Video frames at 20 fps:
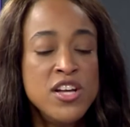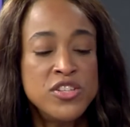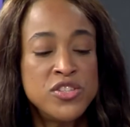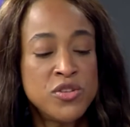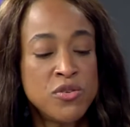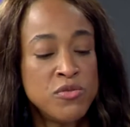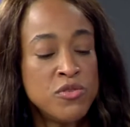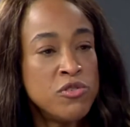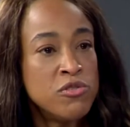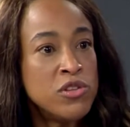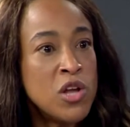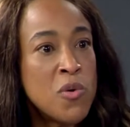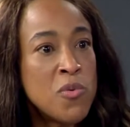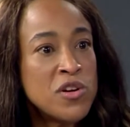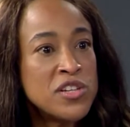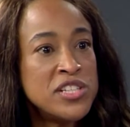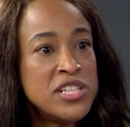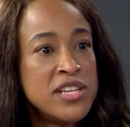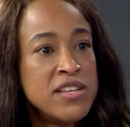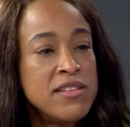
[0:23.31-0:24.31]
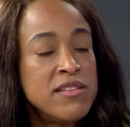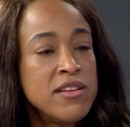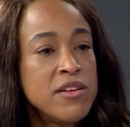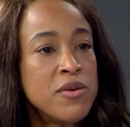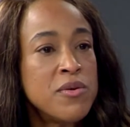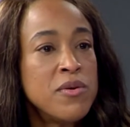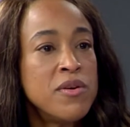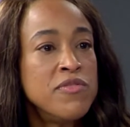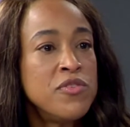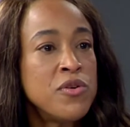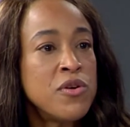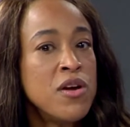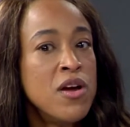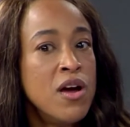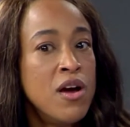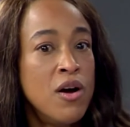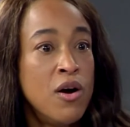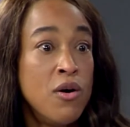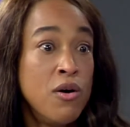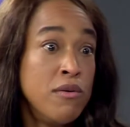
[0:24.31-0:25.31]
So your lower teeth. You know, if you're
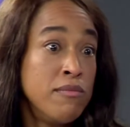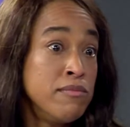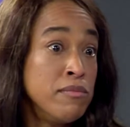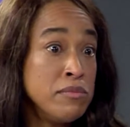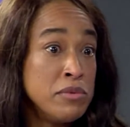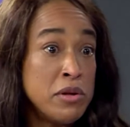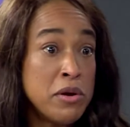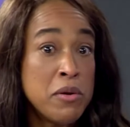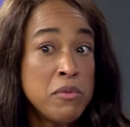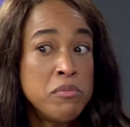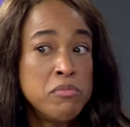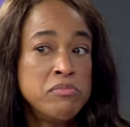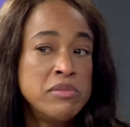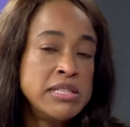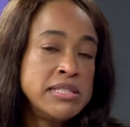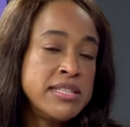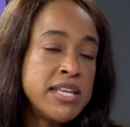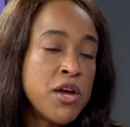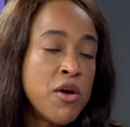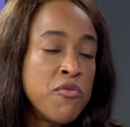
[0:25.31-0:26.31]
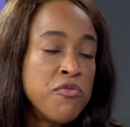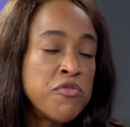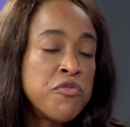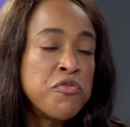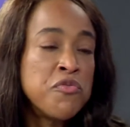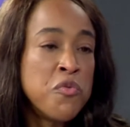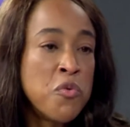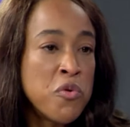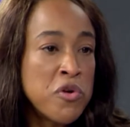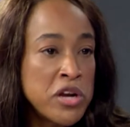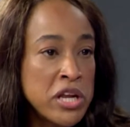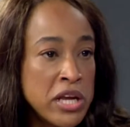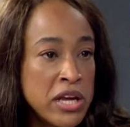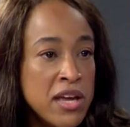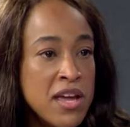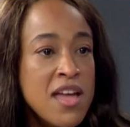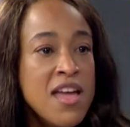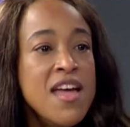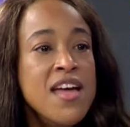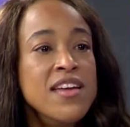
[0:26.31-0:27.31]
you know, let's say over
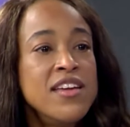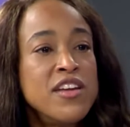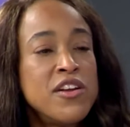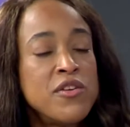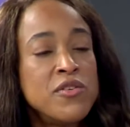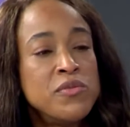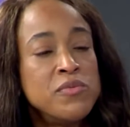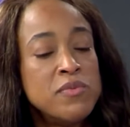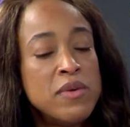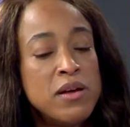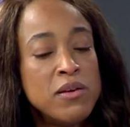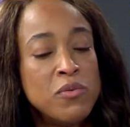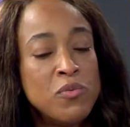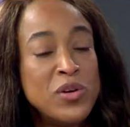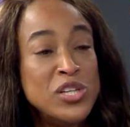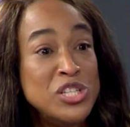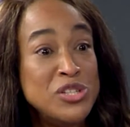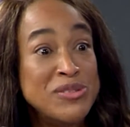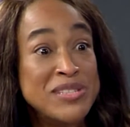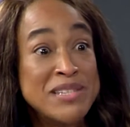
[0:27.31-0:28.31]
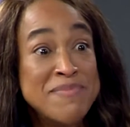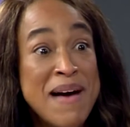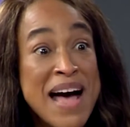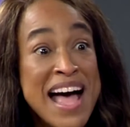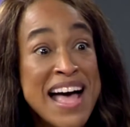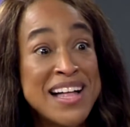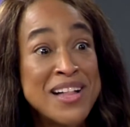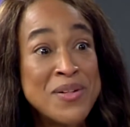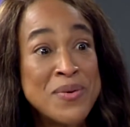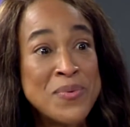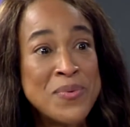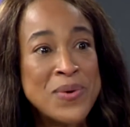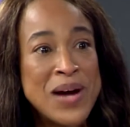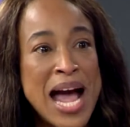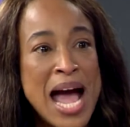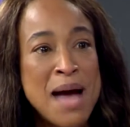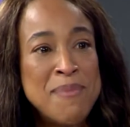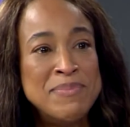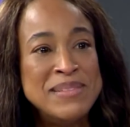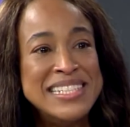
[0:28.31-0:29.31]
40, you know, when you smile,
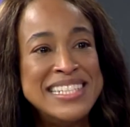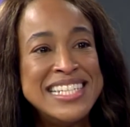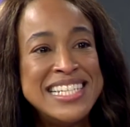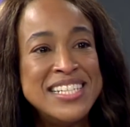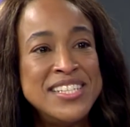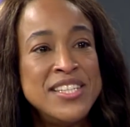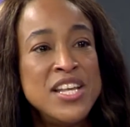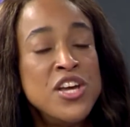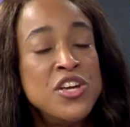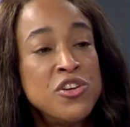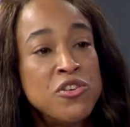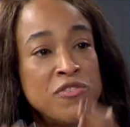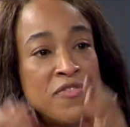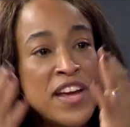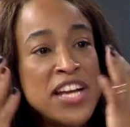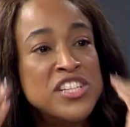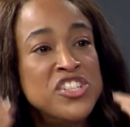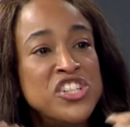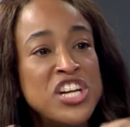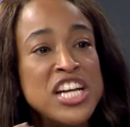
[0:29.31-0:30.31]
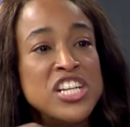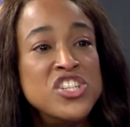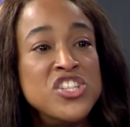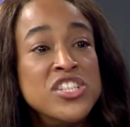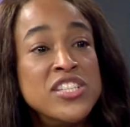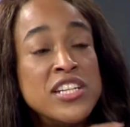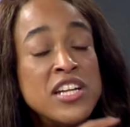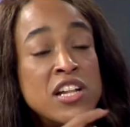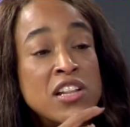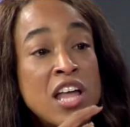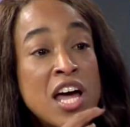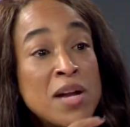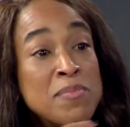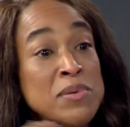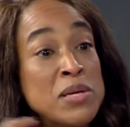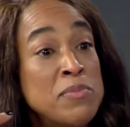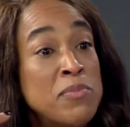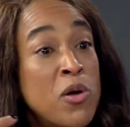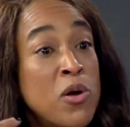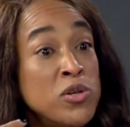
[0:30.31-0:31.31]
what happens is your face changes, and a lot
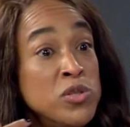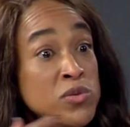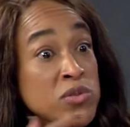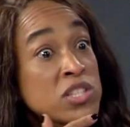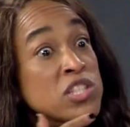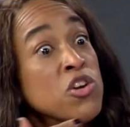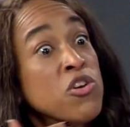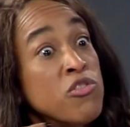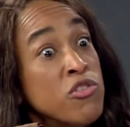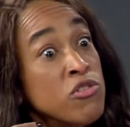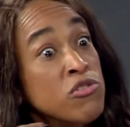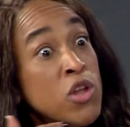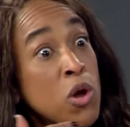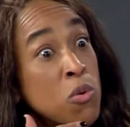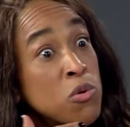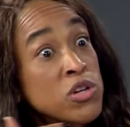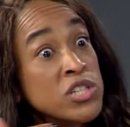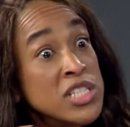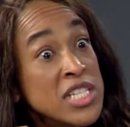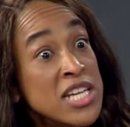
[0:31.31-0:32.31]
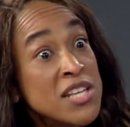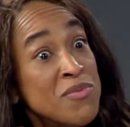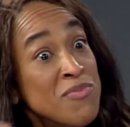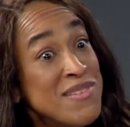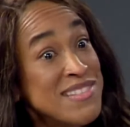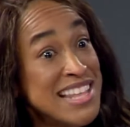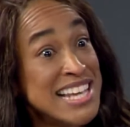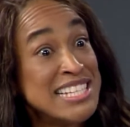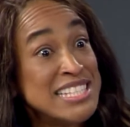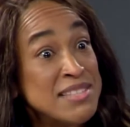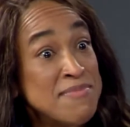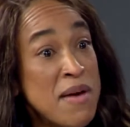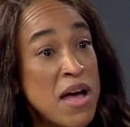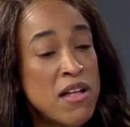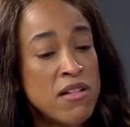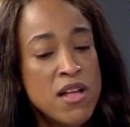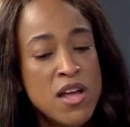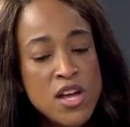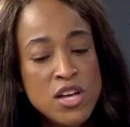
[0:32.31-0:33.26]
of people, all you see are their lower teeth when they smile.